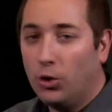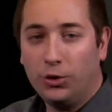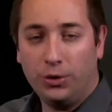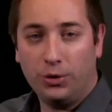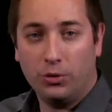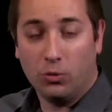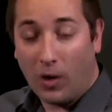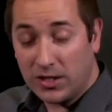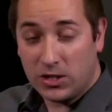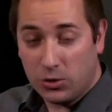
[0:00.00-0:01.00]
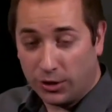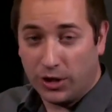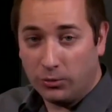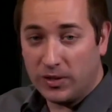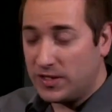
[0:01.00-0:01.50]
order, once you're
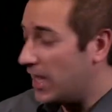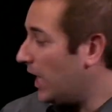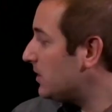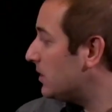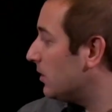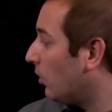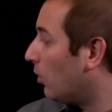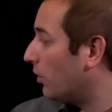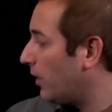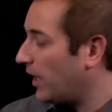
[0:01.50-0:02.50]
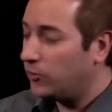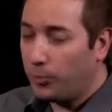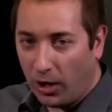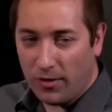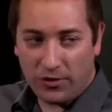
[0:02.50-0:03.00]
done with that, or as
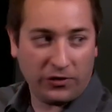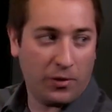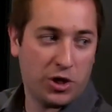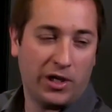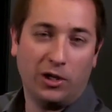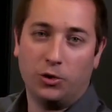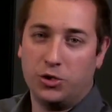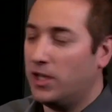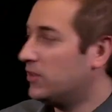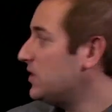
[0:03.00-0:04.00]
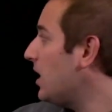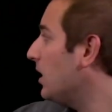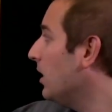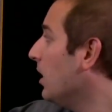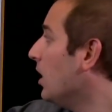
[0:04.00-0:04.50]
part of the exception handler, should I
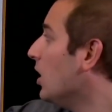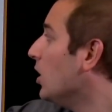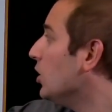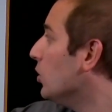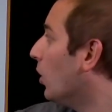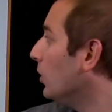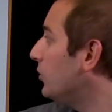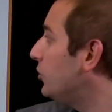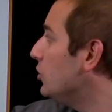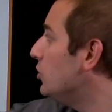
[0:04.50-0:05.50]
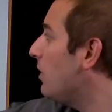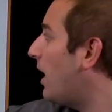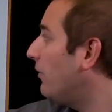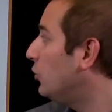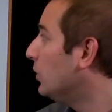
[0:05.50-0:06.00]
say, you also do
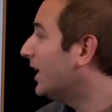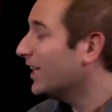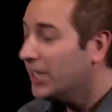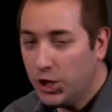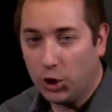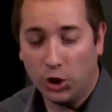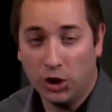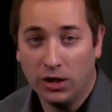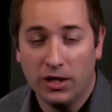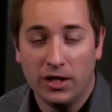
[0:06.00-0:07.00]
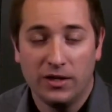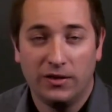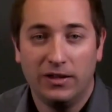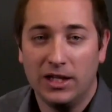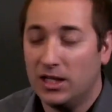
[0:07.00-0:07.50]
have to clear
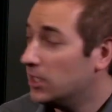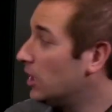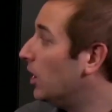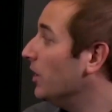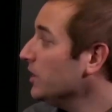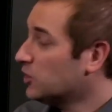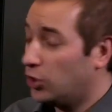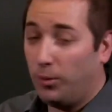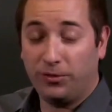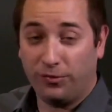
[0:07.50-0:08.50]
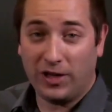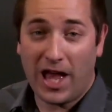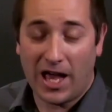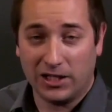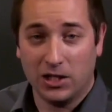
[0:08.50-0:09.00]
the interrupt
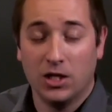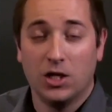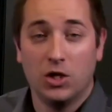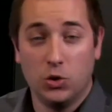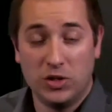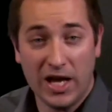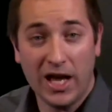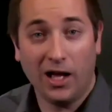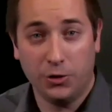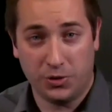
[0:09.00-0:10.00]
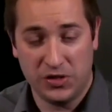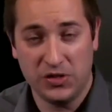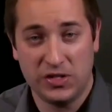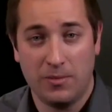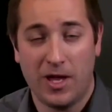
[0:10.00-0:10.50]
flag to tell your
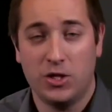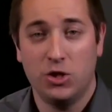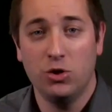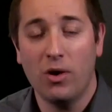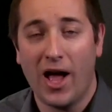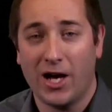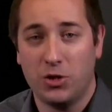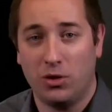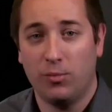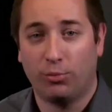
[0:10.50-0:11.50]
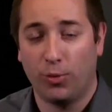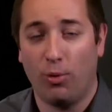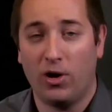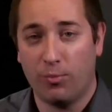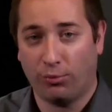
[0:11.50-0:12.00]
system that you actually
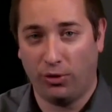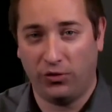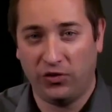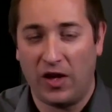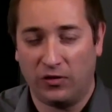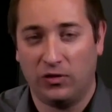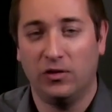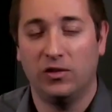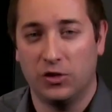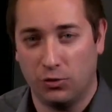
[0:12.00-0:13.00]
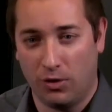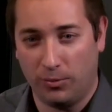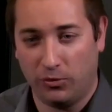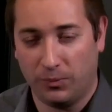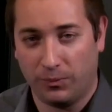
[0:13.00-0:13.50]
properly processed this
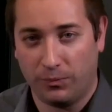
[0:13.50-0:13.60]
interrupt.